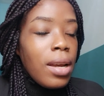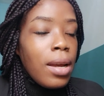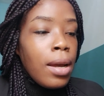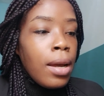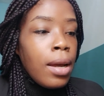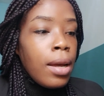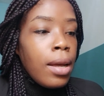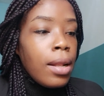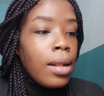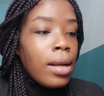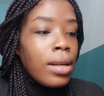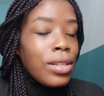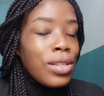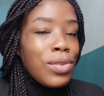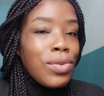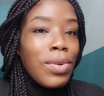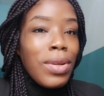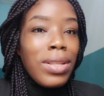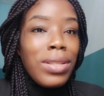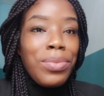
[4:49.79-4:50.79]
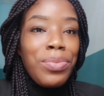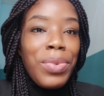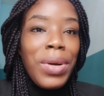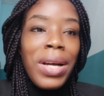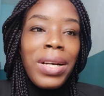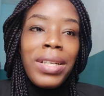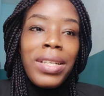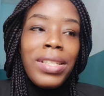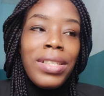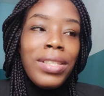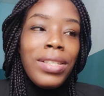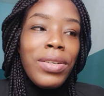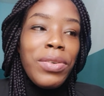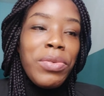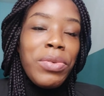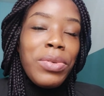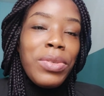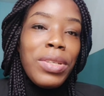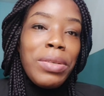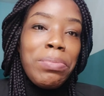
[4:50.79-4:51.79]
And as well, the
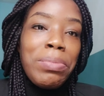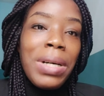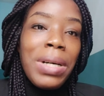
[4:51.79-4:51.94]
packaging